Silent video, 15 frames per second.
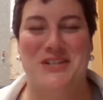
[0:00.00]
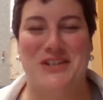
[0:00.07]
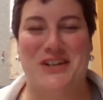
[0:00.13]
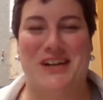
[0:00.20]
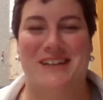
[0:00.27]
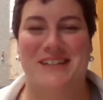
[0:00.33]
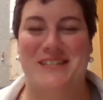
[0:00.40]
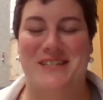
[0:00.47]

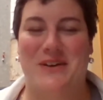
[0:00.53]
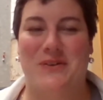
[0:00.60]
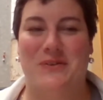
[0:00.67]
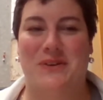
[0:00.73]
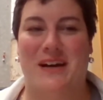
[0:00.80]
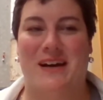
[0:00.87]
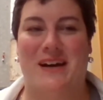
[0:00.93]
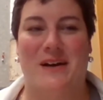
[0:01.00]
Sure.
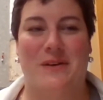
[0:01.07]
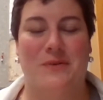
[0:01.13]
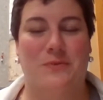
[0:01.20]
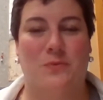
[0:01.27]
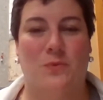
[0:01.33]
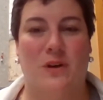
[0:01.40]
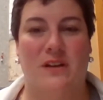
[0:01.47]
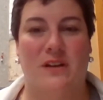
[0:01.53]

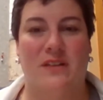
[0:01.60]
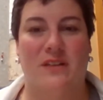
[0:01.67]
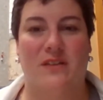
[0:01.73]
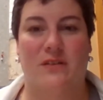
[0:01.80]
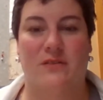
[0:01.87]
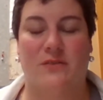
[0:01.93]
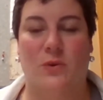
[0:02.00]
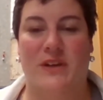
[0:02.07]
So
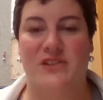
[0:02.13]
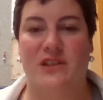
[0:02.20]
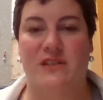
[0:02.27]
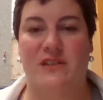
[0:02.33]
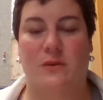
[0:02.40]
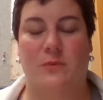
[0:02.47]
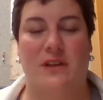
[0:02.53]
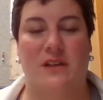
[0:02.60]
one of the
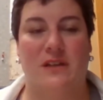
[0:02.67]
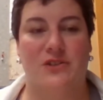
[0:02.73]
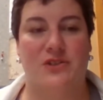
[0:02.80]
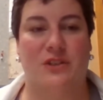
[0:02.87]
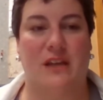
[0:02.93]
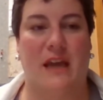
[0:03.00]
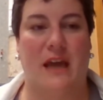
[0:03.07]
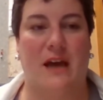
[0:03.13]
questions that
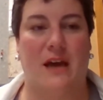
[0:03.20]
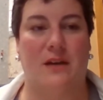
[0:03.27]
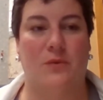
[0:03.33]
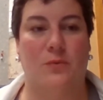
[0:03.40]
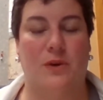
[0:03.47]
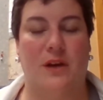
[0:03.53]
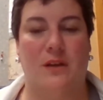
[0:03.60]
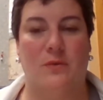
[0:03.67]
we initially
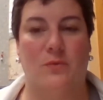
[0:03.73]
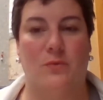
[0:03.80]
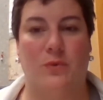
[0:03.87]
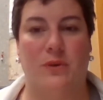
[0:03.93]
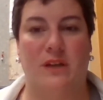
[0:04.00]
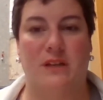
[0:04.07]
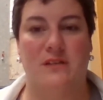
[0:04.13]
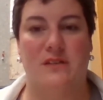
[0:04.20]
had
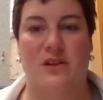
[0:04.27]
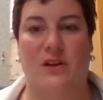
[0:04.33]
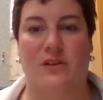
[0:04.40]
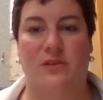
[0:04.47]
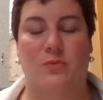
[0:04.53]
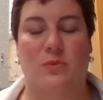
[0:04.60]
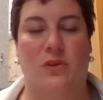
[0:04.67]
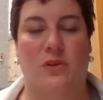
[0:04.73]
when we
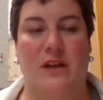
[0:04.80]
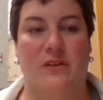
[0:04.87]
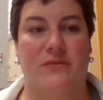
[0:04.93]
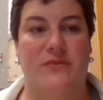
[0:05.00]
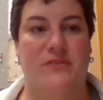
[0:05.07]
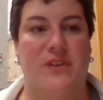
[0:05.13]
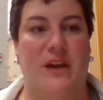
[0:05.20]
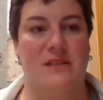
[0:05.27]
started the
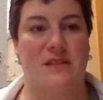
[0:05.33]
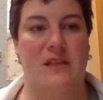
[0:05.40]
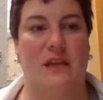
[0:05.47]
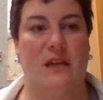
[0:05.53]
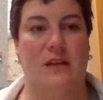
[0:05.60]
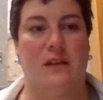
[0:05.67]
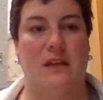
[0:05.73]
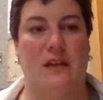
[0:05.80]
rollout of the
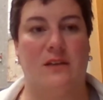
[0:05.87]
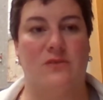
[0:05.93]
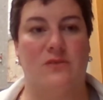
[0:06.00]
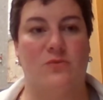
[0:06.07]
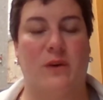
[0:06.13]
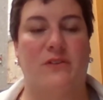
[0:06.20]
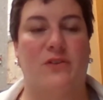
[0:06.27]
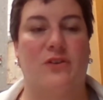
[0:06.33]
vaccine
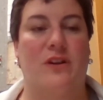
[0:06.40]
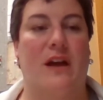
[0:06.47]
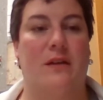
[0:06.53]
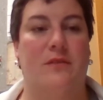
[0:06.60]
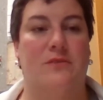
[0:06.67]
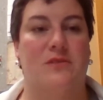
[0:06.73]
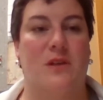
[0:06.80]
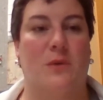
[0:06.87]
is
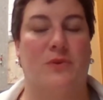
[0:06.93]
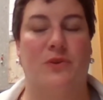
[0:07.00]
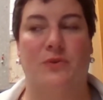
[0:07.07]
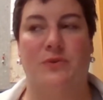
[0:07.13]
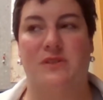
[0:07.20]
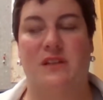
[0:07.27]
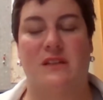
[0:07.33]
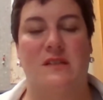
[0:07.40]
whether or not
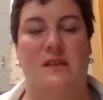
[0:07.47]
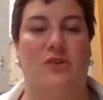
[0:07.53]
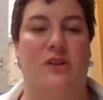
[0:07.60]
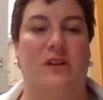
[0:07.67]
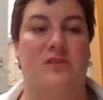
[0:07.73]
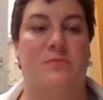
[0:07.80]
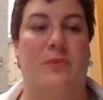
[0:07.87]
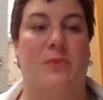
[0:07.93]
someone who is
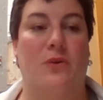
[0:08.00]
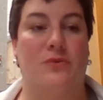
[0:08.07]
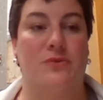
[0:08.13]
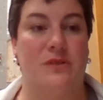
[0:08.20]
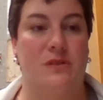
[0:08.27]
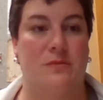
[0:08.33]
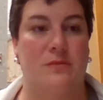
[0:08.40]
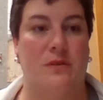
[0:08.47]
considered
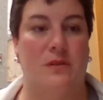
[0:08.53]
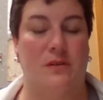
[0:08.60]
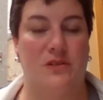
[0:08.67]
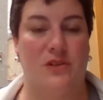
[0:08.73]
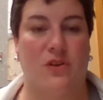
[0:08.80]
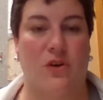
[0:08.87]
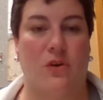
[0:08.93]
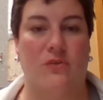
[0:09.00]
exposed
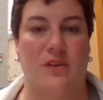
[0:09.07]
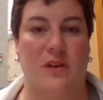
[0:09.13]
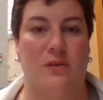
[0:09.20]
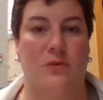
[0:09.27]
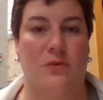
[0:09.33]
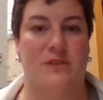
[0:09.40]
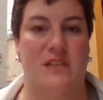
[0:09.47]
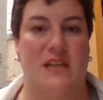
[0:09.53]
to
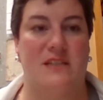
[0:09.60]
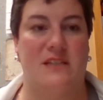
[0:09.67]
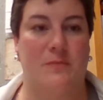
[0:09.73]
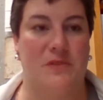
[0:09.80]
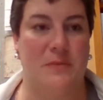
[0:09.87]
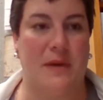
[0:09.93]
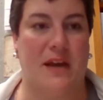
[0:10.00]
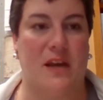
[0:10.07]
COVID, who is
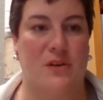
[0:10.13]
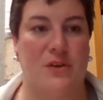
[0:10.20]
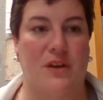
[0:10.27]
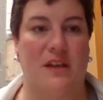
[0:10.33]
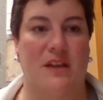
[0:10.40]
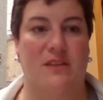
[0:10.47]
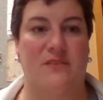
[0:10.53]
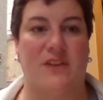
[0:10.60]

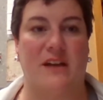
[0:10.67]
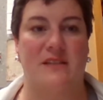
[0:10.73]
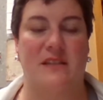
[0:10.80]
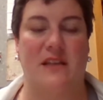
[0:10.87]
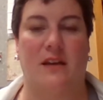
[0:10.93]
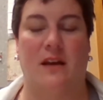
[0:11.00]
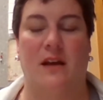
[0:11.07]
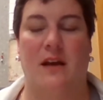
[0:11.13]
asymptomatic, could get the
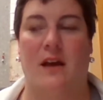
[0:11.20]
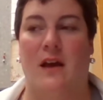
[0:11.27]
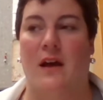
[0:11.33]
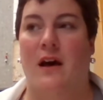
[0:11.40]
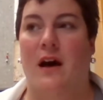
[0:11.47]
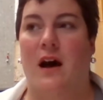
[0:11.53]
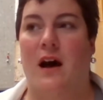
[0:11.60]
vaccine.